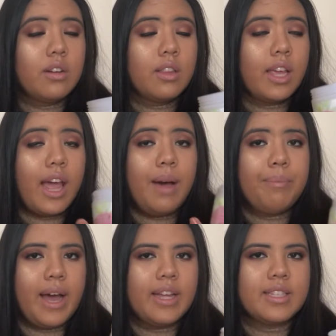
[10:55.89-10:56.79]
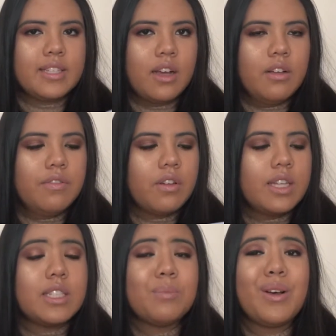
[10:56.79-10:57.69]
like by itself,
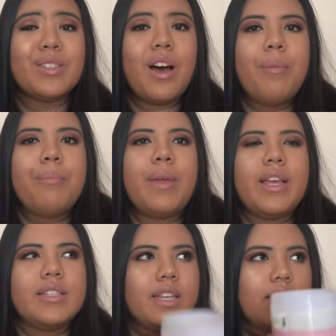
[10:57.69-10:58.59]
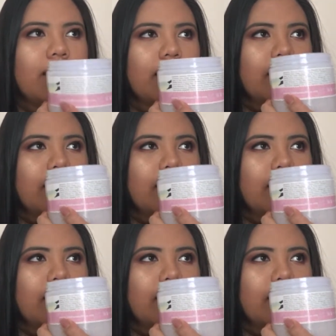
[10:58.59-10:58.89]
it smells amazing.